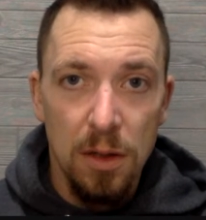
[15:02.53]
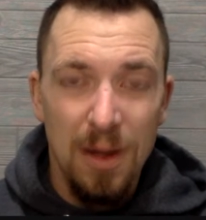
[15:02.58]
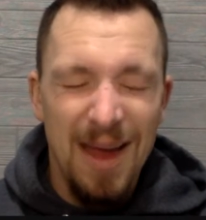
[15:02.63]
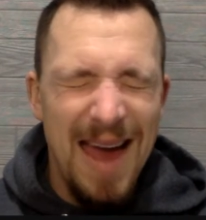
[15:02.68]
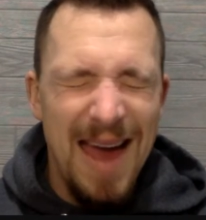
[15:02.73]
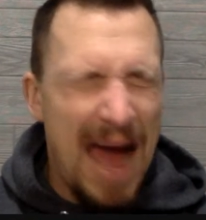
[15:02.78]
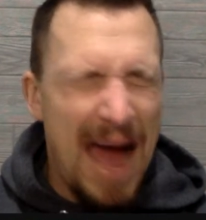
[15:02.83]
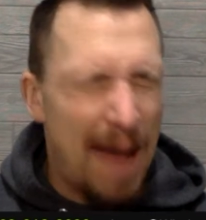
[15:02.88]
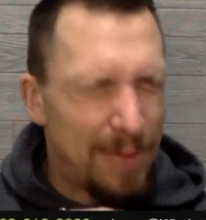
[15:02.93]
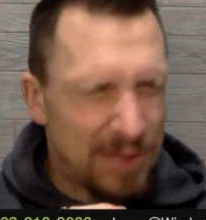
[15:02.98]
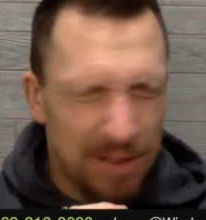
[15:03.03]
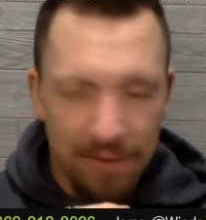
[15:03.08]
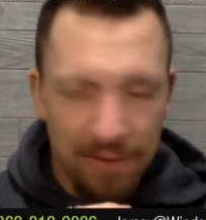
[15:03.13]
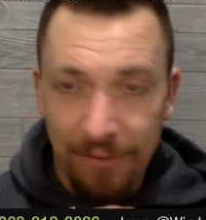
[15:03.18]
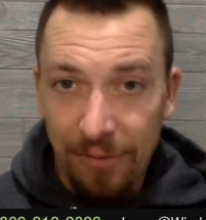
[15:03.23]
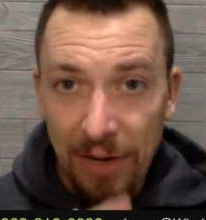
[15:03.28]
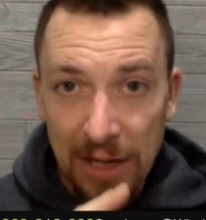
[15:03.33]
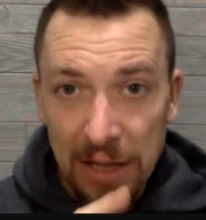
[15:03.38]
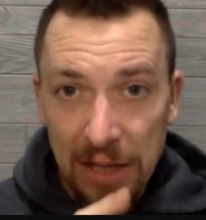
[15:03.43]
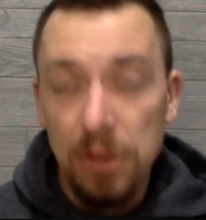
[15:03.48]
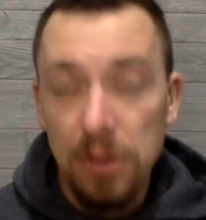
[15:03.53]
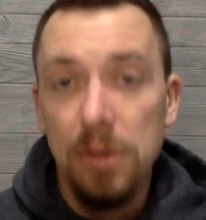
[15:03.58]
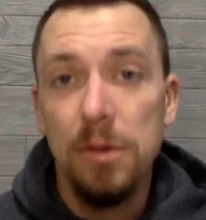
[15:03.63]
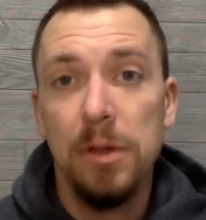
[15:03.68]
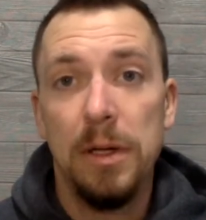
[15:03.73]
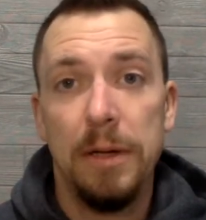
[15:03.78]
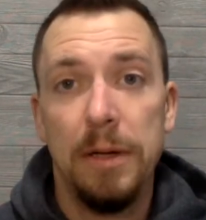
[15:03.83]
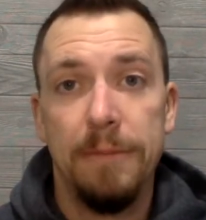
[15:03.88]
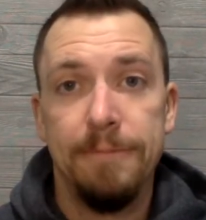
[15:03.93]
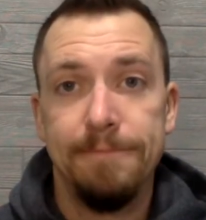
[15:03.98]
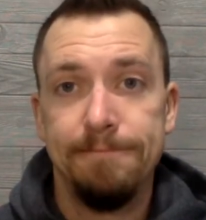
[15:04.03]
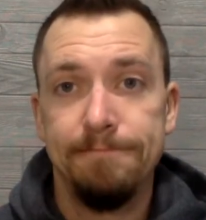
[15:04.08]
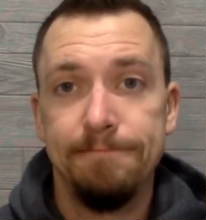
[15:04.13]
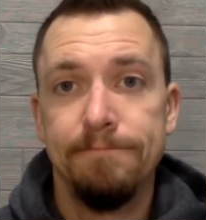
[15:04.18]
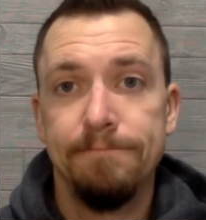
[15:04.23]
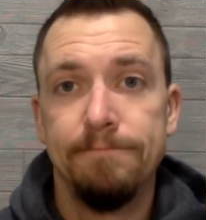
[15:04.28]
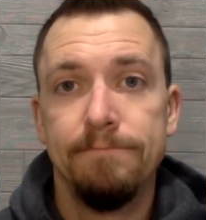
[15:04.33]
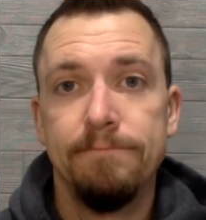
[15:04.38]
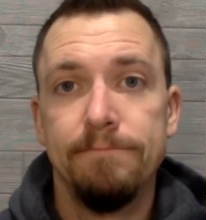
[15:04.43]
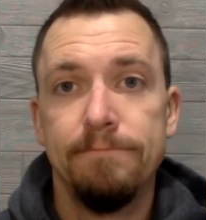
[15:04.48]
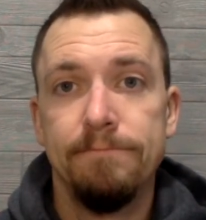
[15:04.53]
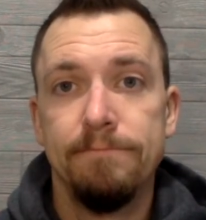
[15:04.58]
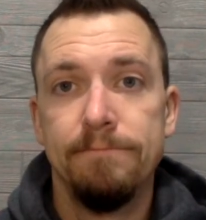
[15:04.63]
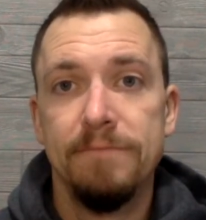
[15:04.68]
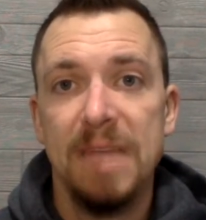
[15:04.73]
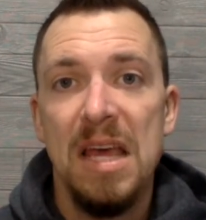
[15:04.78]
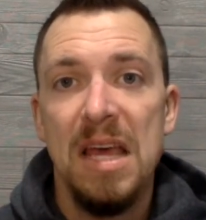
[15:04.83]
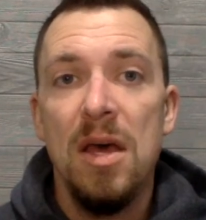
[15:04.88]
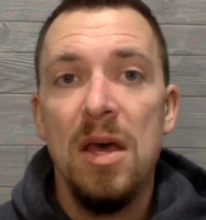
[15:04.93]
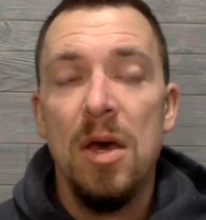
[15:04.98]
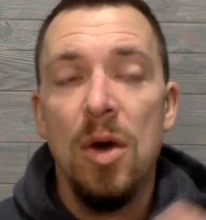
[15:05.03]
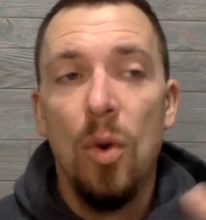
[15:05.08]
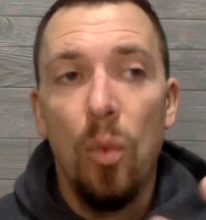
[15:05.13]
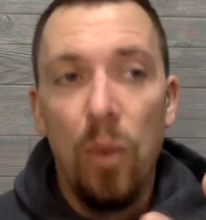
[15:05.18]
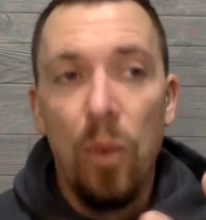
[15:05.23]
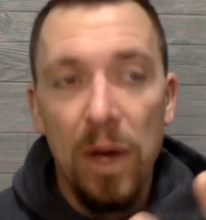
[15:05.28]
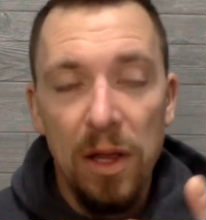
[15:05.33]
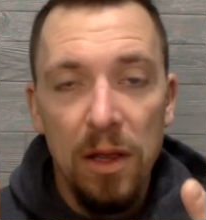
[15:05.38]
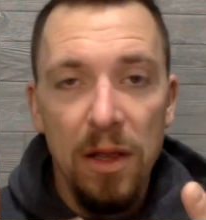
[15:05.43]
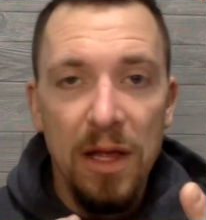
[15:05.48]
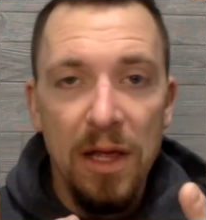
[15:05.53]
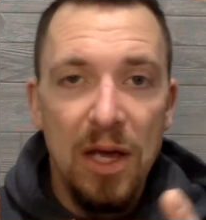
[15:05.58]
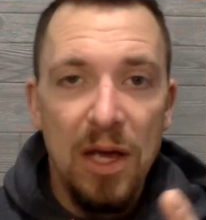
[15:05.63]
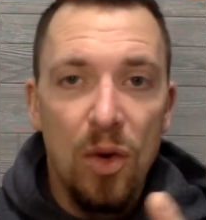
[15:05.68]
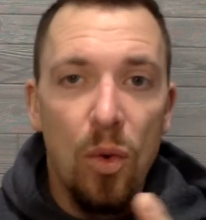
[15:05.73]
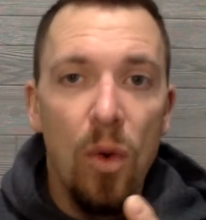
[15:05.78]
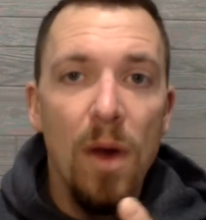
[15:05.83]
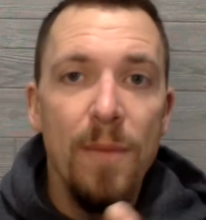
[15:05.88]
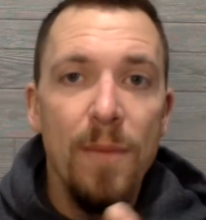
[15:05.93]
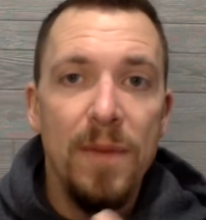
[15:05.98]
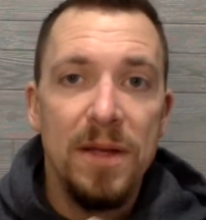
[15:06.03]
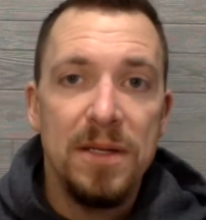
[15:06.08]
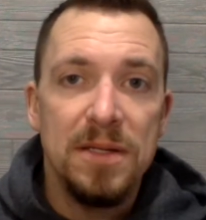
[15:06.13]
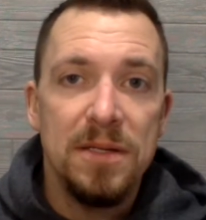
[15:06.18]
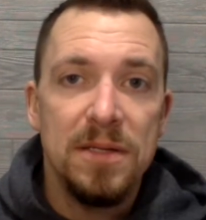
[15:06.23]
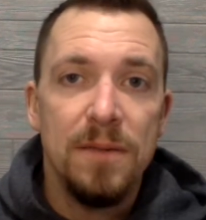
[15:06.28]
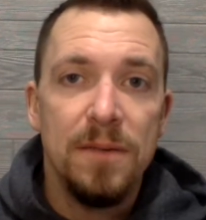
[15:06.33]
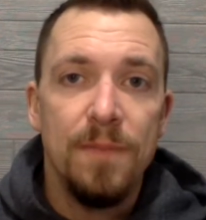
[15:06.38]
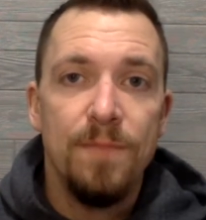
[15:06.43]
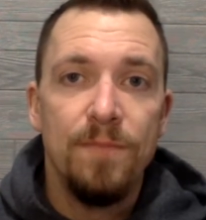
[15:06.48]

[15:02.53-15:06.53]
Abso-freaking-lutely. Will equipment